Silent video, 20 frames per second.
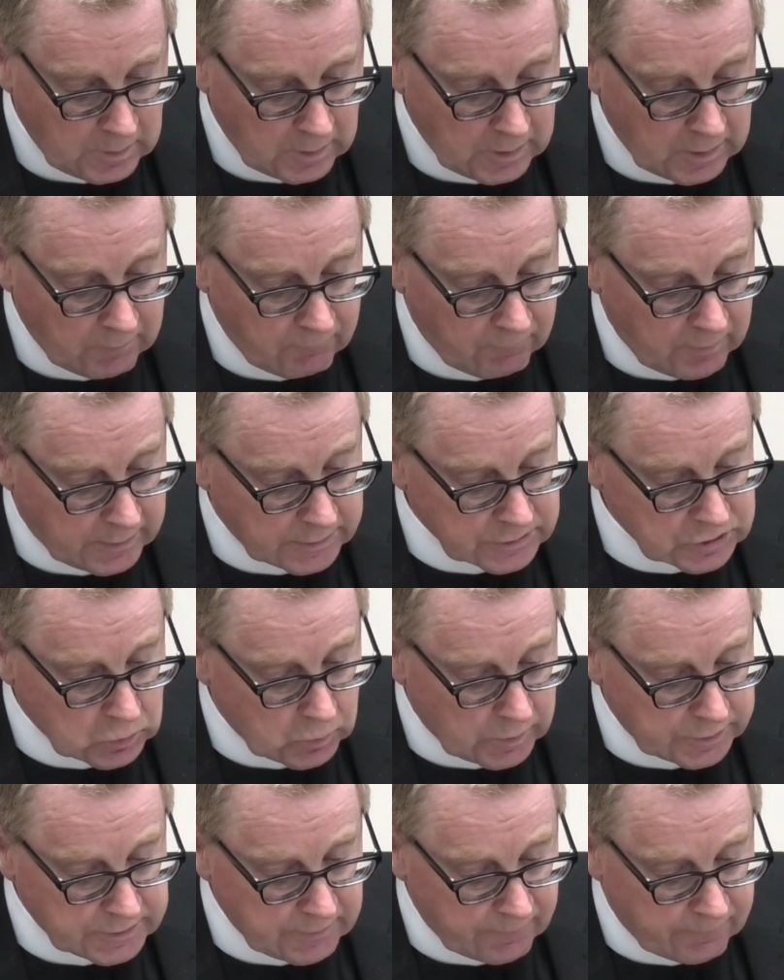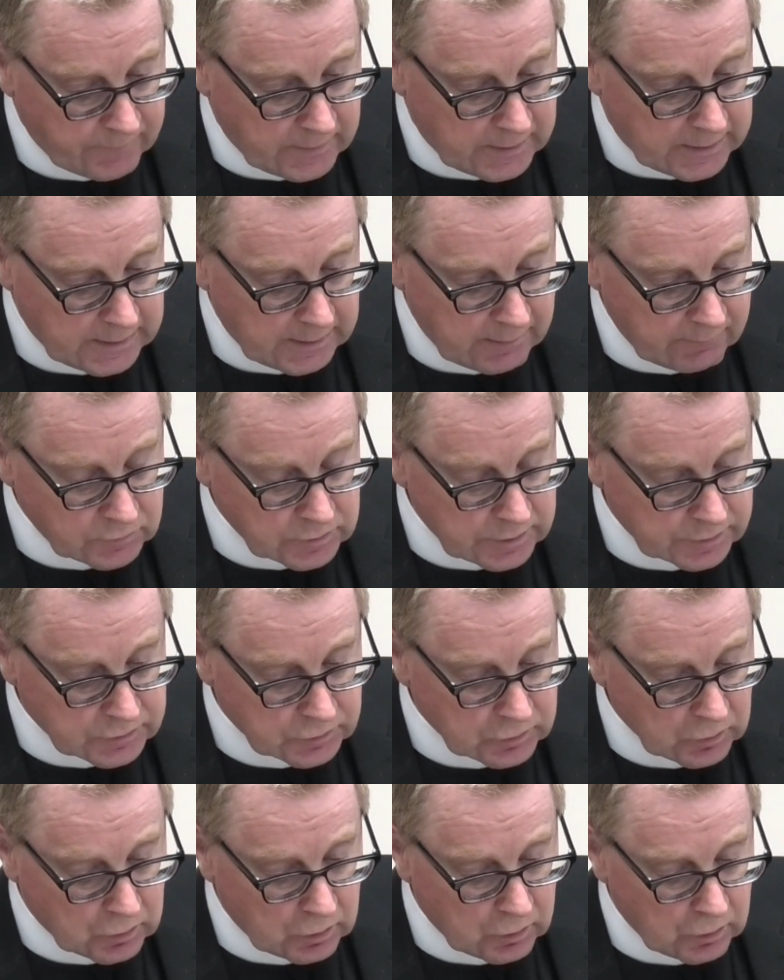in verse 25, just
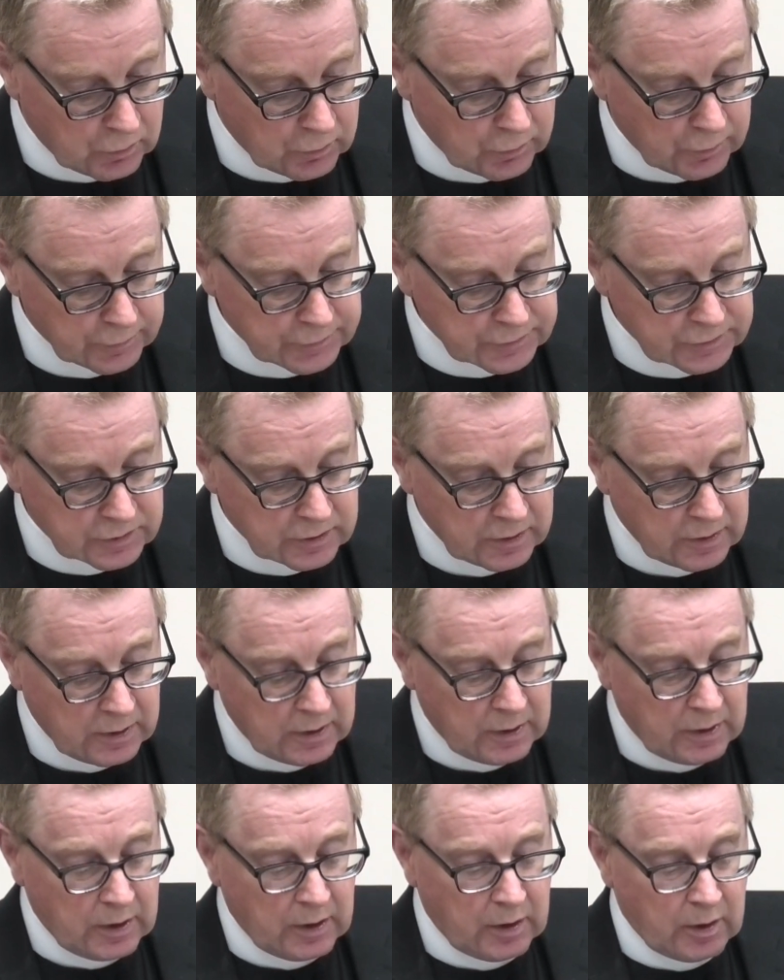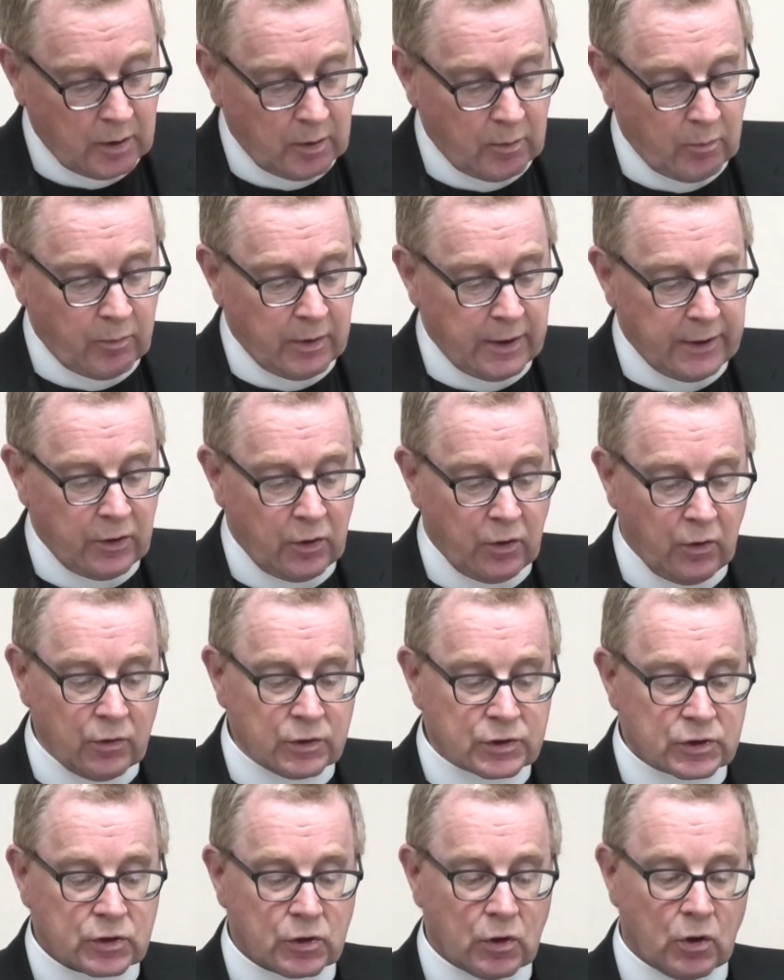to close, but
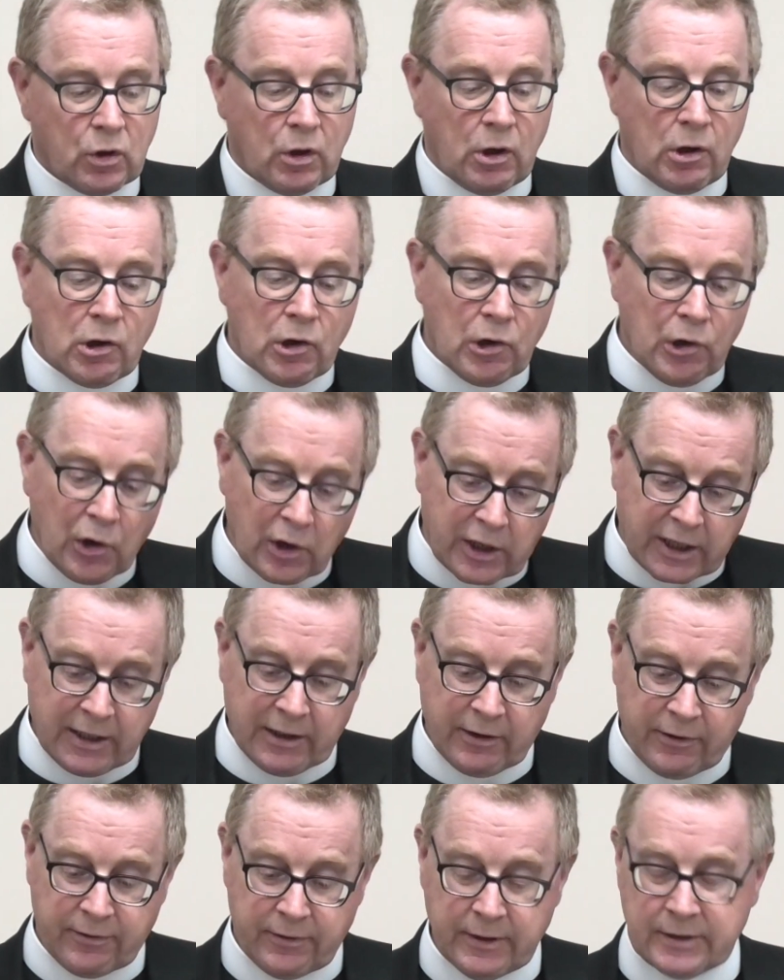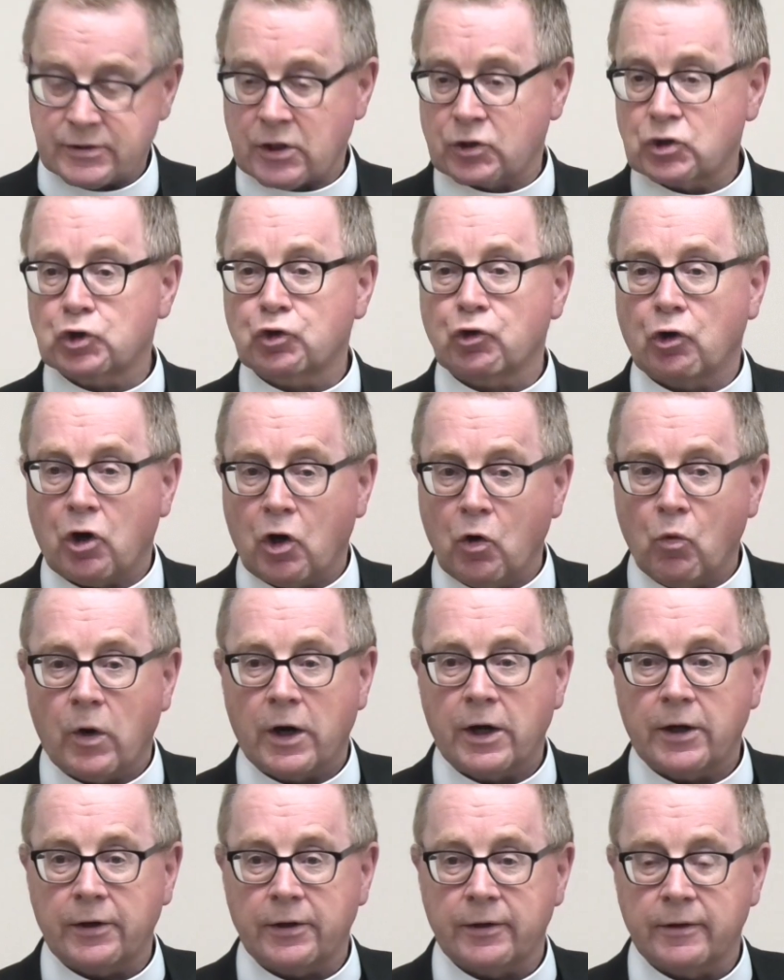whoso looketh, it's a strong
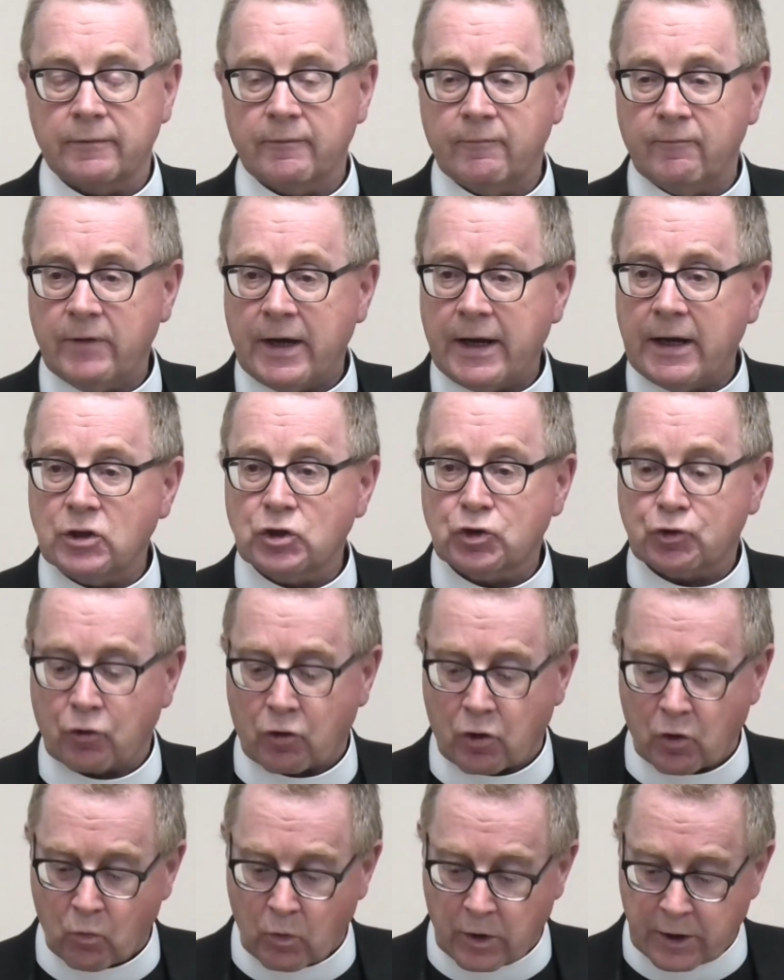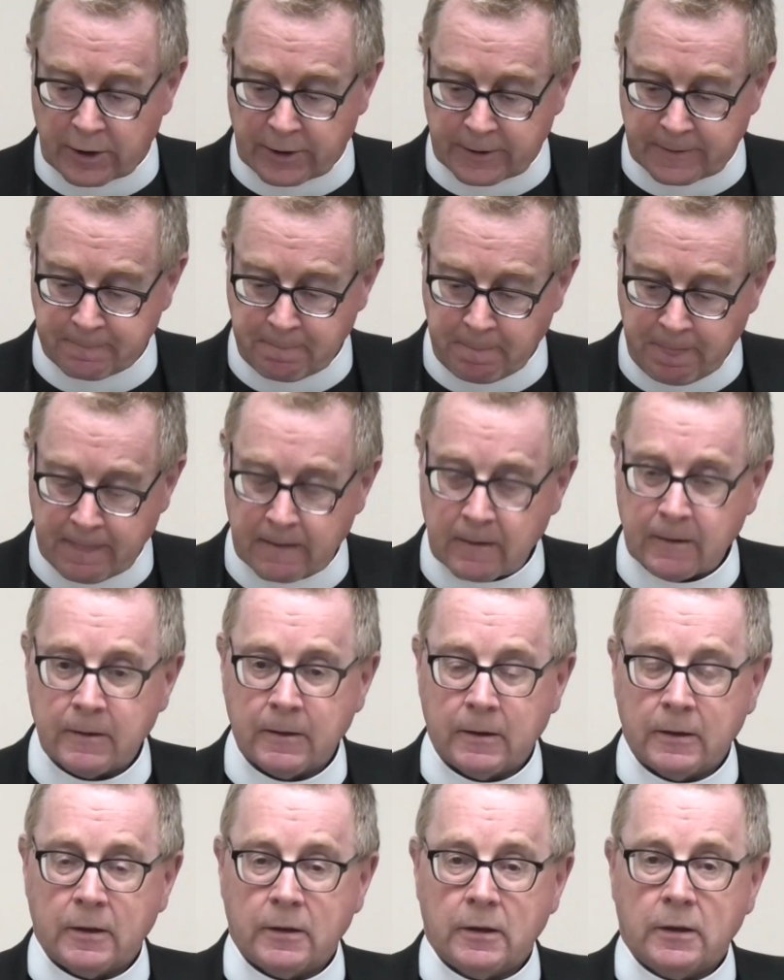word, very strong word.
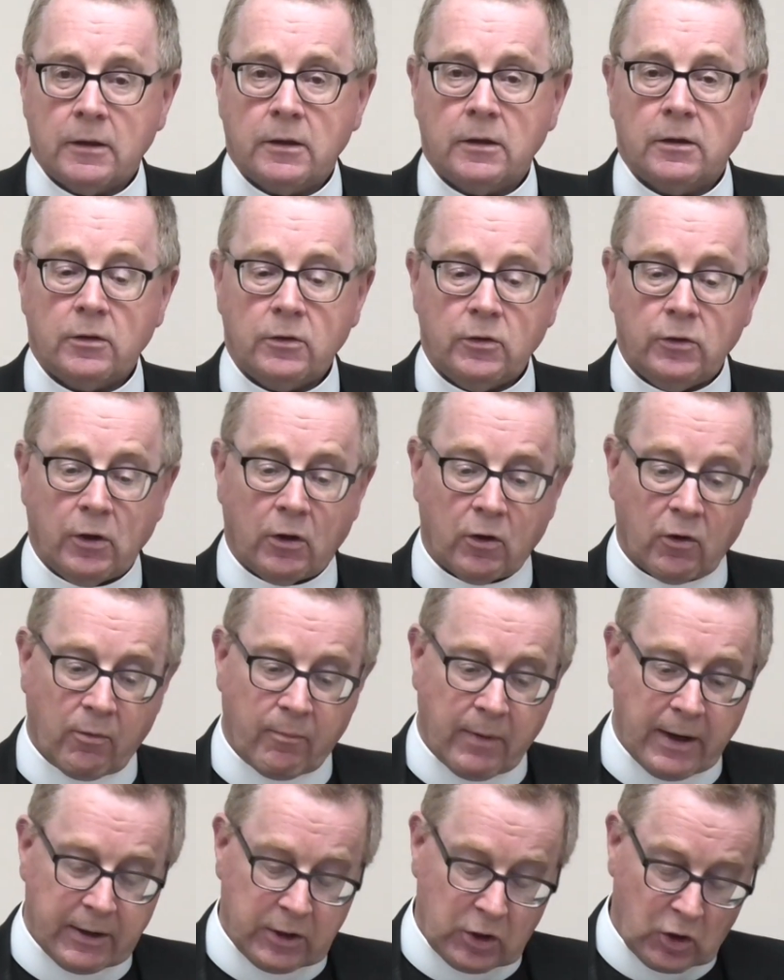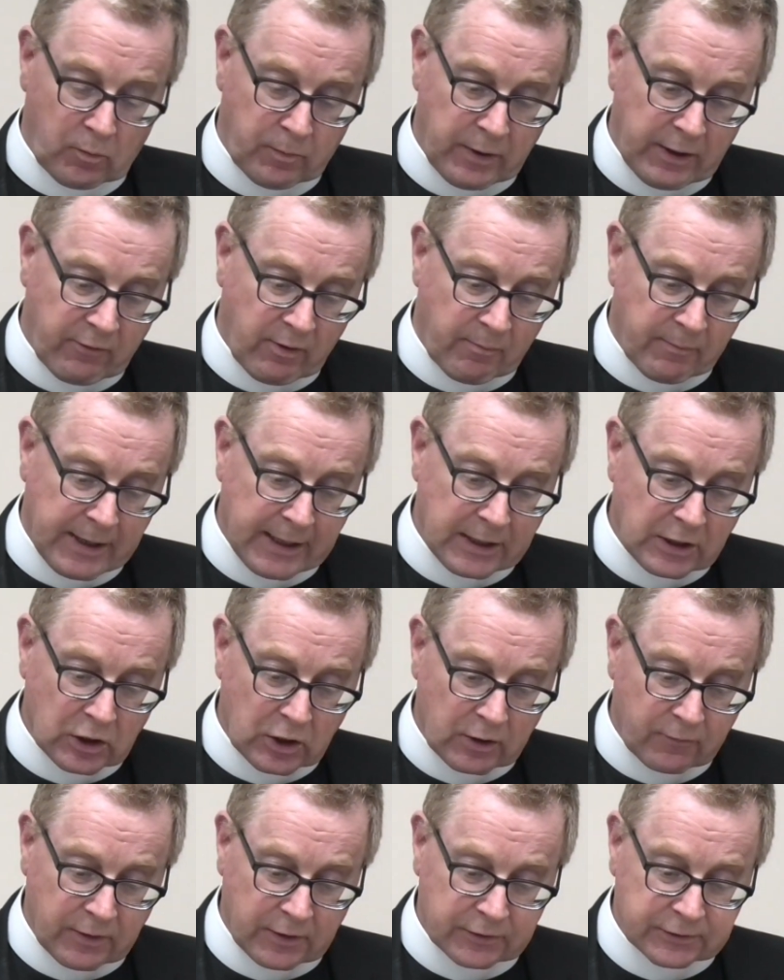You'll be reminded
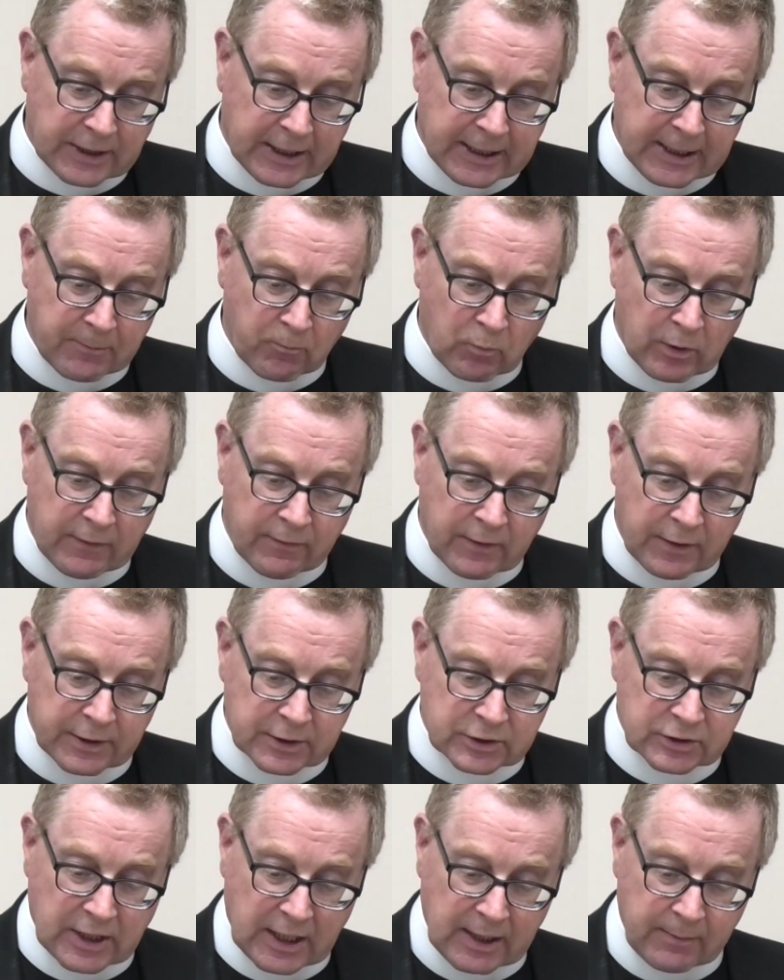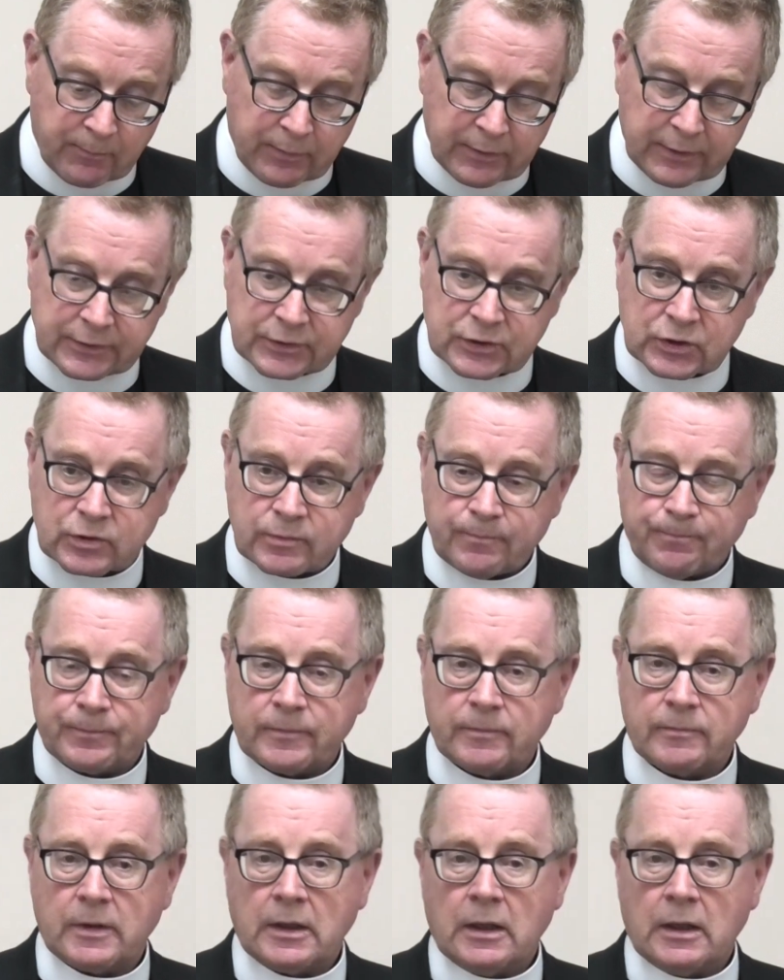of the time when the disciples,